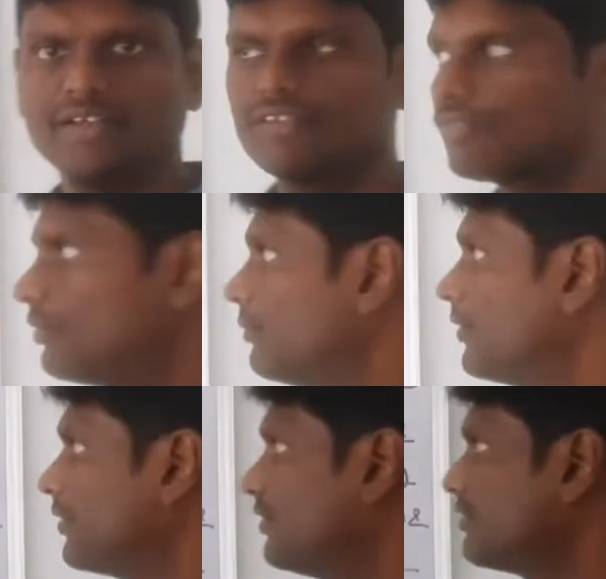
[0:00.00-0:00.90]
So
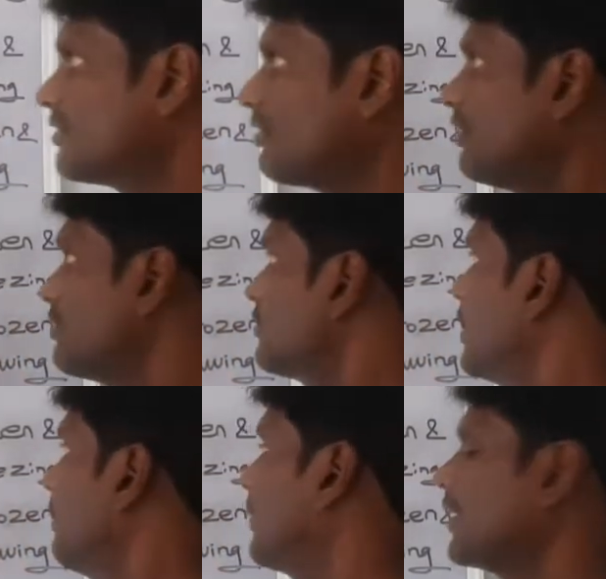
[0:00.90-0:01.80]
this is called as
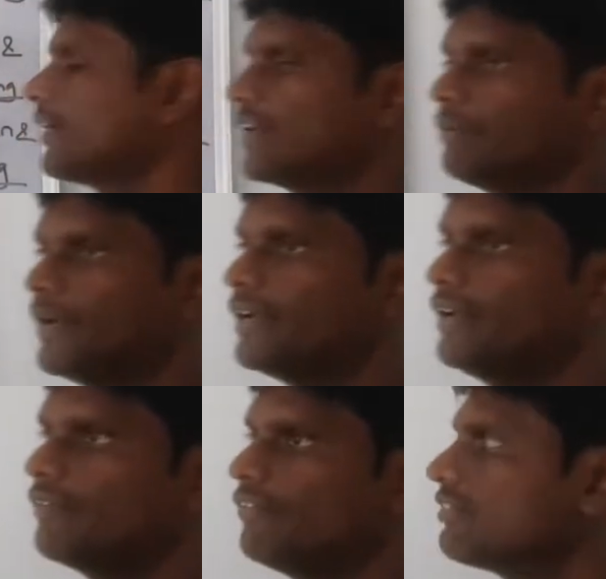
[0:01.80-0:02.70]
mechanical
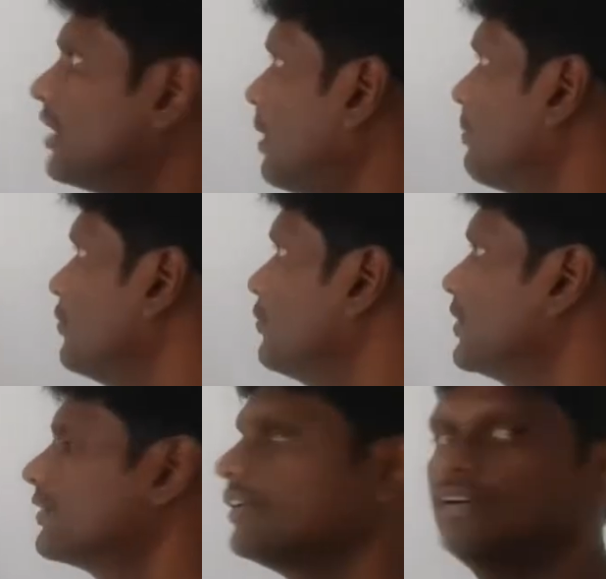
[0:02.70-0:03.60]
pain, which will happen
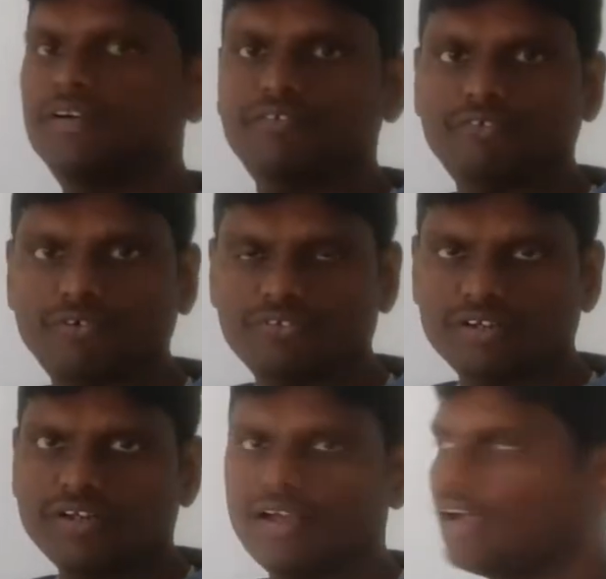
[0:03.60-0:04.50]
during the
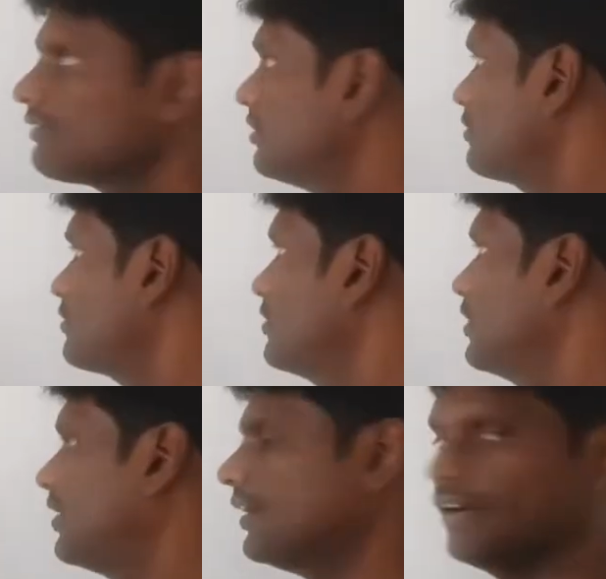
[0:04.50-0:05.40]
frozen as well as
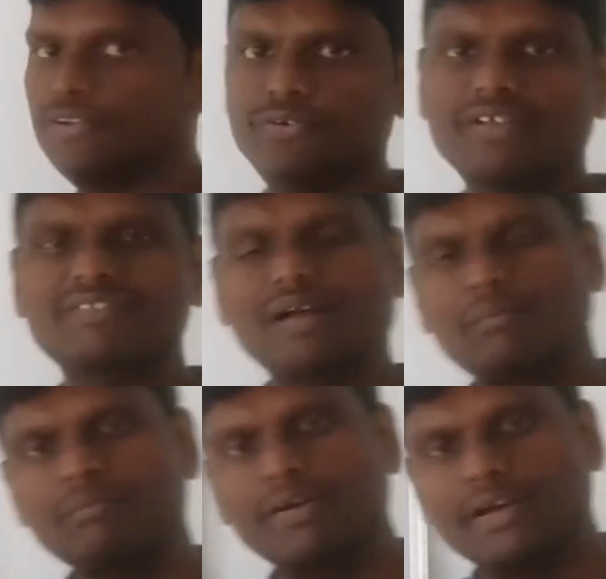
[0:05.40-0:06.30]
during
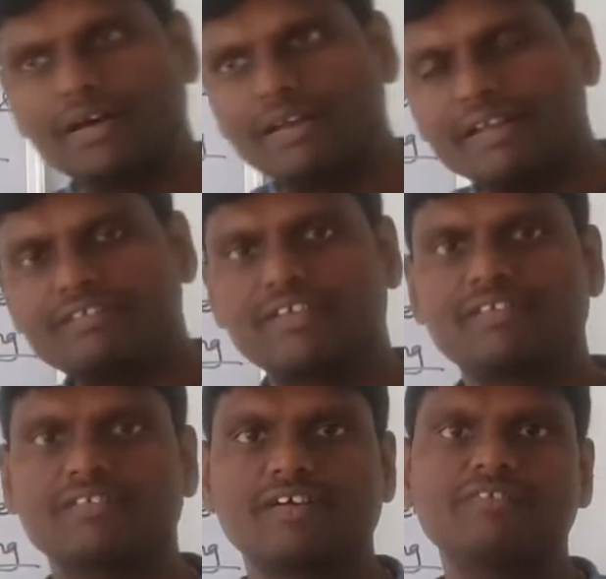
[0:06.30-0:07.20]
some late
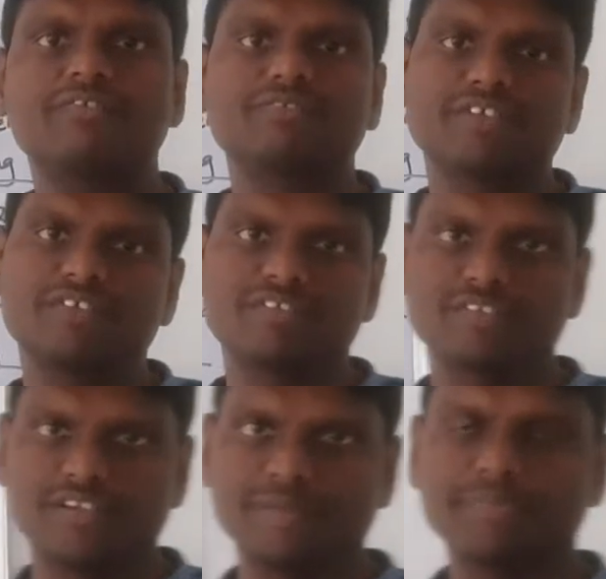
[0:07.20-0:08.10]
stages of freezing state.